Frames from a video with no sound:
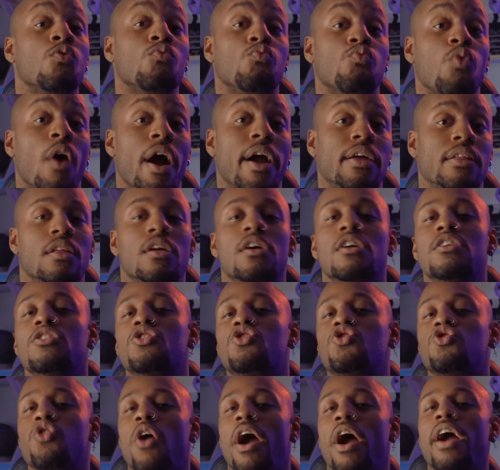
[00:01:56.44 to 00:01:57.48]
Right,
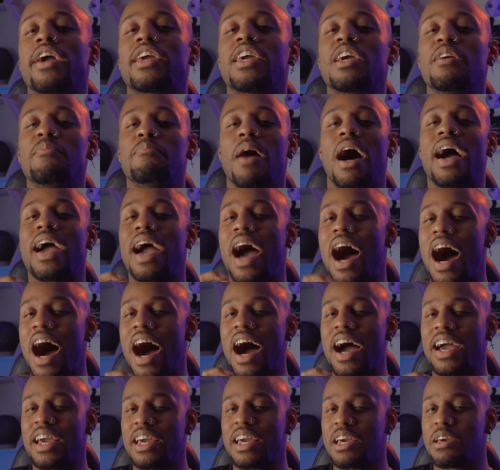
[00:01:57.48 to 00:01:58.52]
tracking by
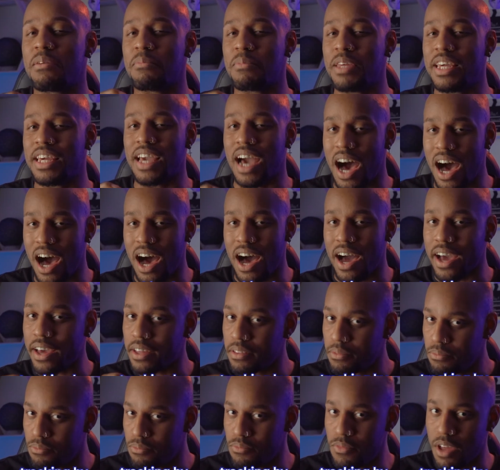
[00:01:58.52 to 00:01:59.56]

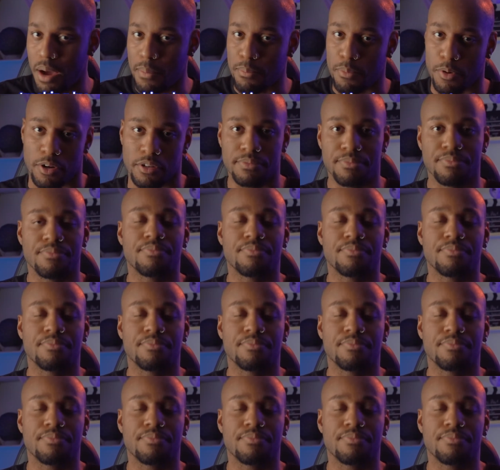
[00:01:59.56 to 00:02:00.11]
IMEI number.